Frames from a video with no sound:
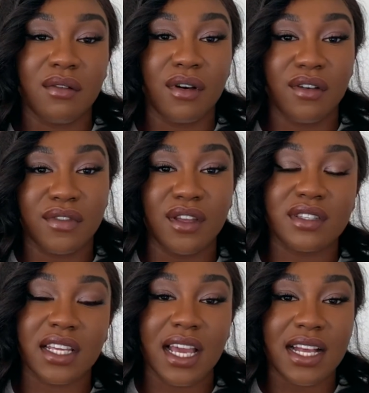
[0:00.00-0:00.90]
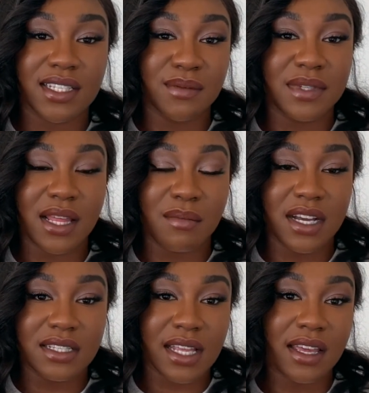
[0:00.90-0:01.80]
of using acids within my
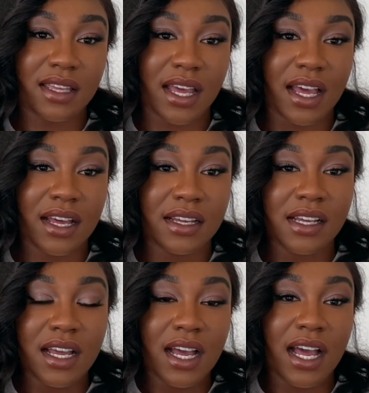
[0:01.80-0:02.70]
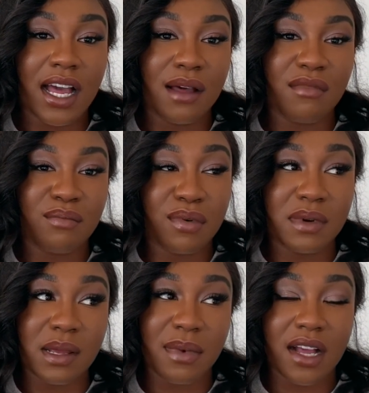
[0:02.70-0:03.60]
skincare, probably
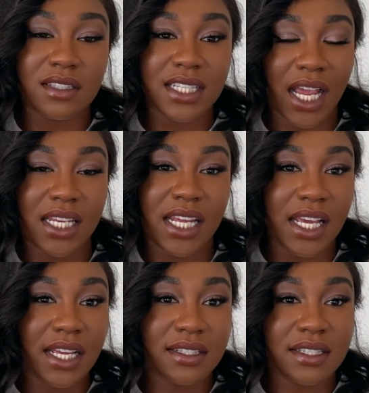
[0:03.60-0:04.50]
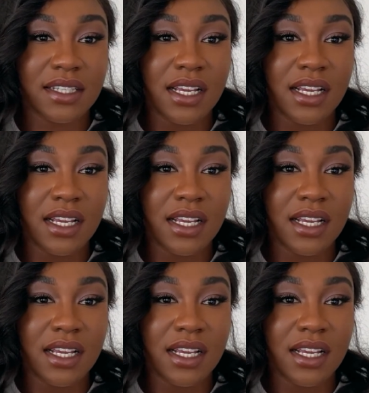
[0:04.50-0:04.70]
about 10 years.